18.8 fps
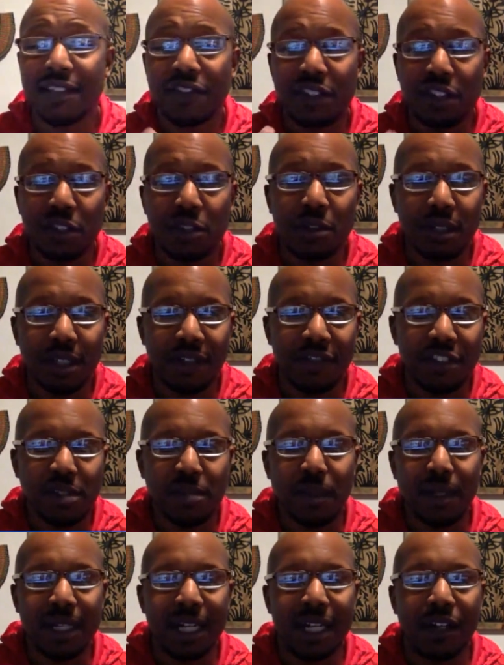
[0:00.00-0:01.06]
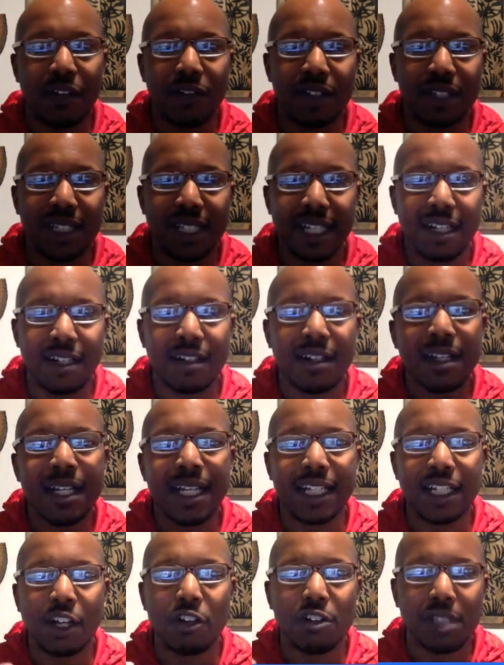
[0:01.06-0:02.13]
If you do it, if you spread it out over the year,
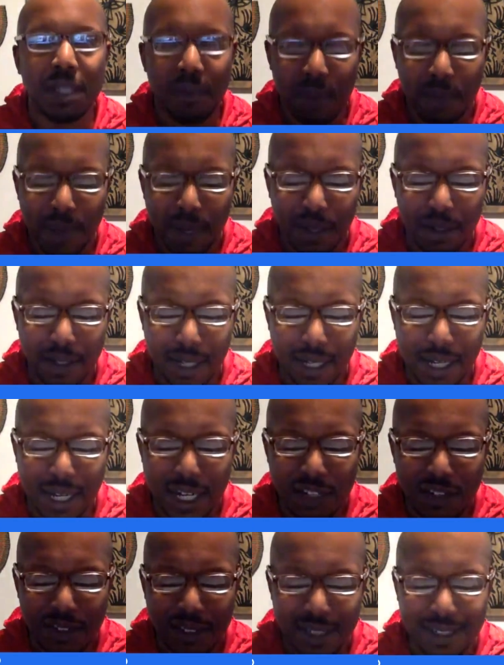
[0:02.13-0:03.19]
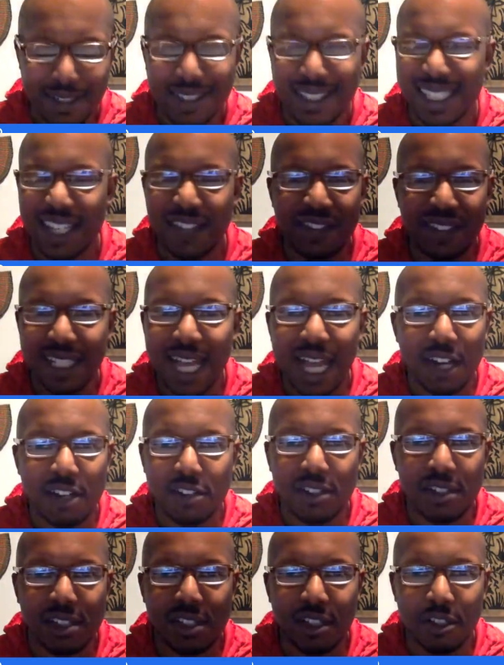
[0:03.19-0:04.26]
it goes up about one hundred seventy
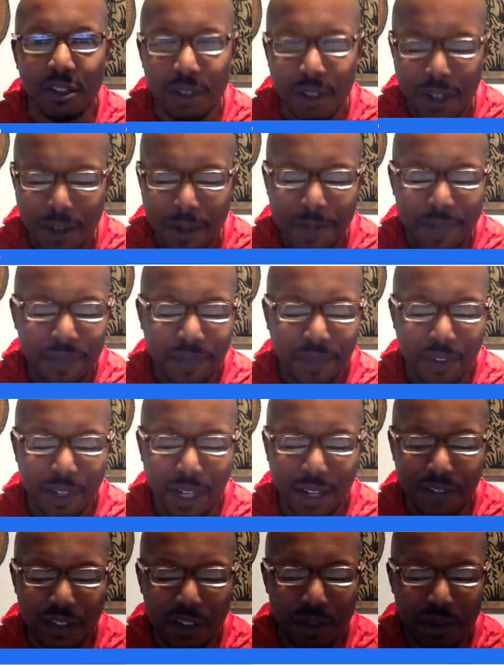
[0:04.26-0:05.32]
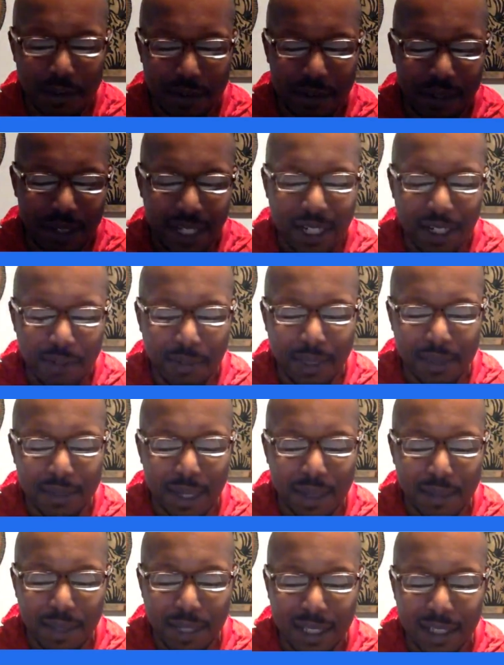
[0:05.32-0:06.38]
dollars or so, right? If you did it month
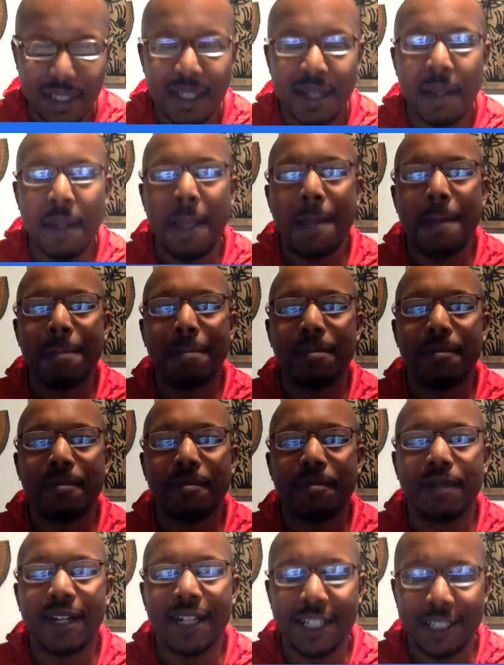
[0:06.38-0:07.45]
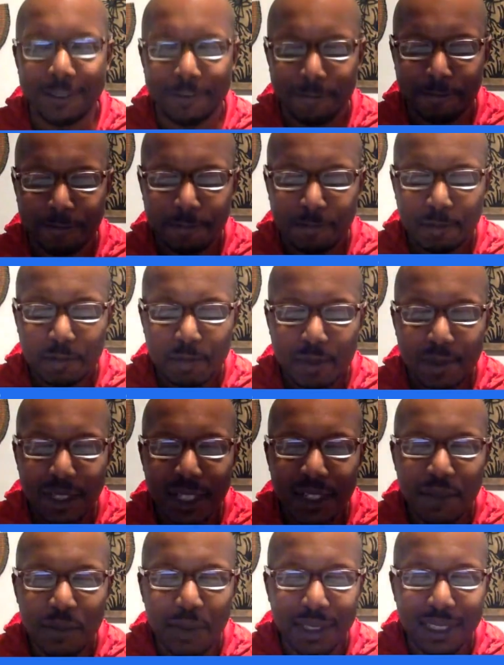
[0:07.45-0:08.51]
by month. But
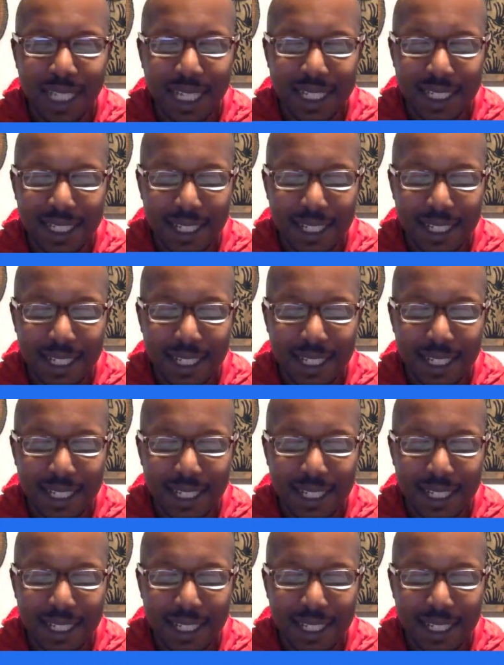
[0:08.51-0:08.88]
what that